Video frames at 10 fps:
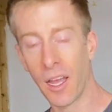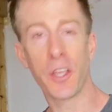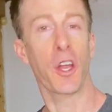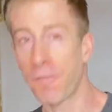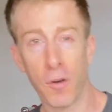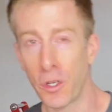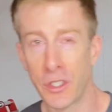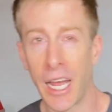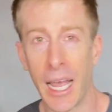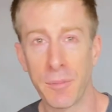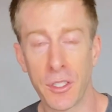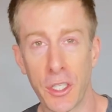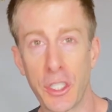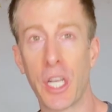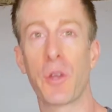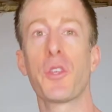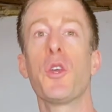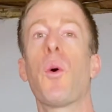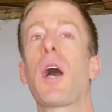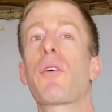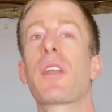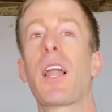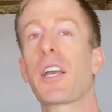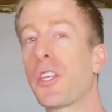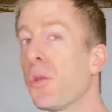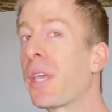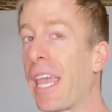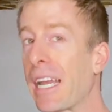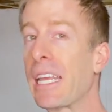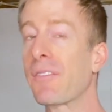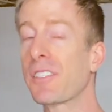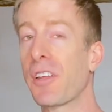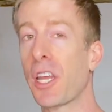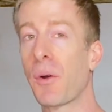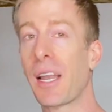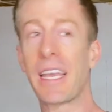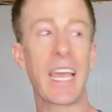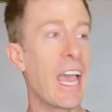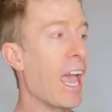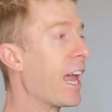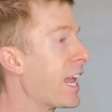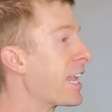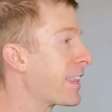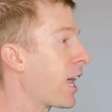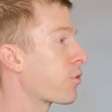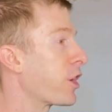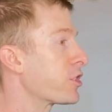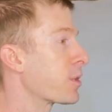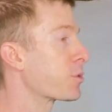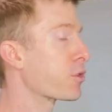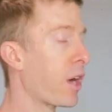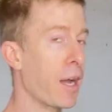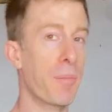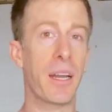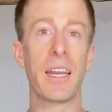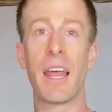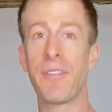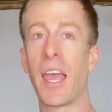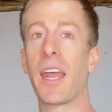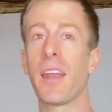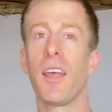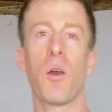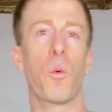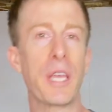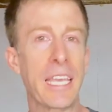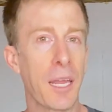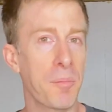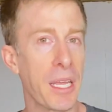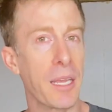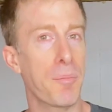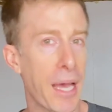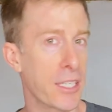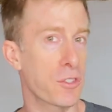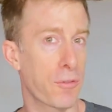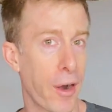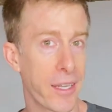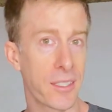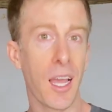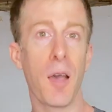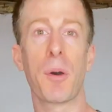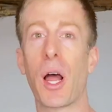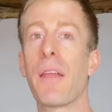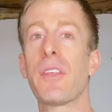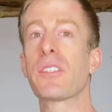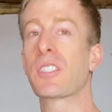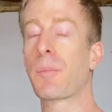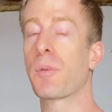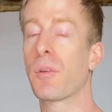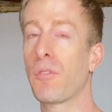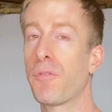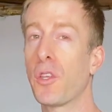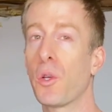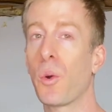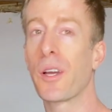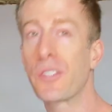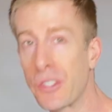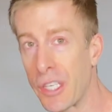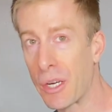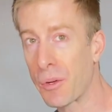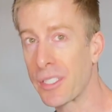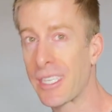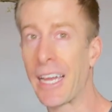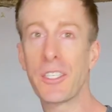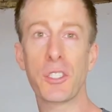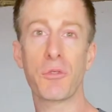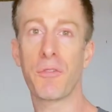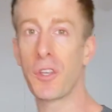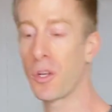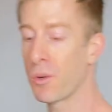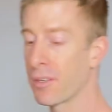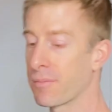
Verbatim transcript: your first time to the channel, you are in luck. You can give this video a like and hit that red subscribe button, and then we can be best friends. But on this supplement review series, I just review